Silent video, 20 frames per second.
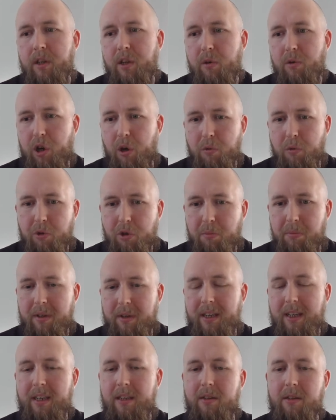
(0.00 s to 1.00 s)
coaching
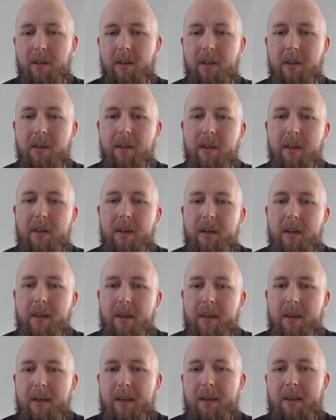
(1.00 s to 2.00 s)
me, to
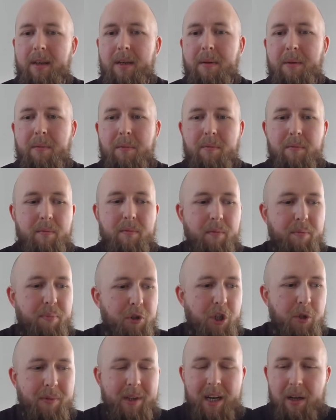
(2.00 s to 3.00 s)

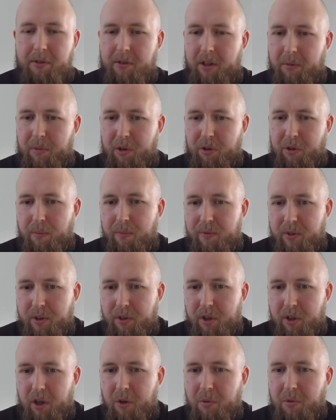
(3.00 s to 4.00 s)
pushing me outside my comfort
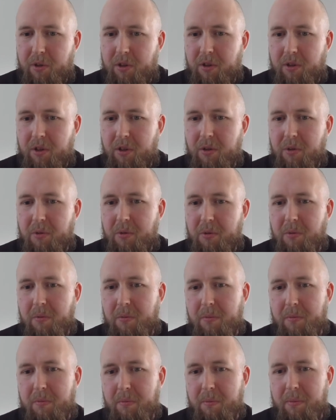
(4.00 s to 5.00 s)
zone, to
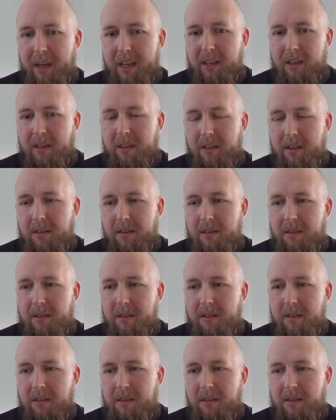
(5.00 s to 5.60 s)
make,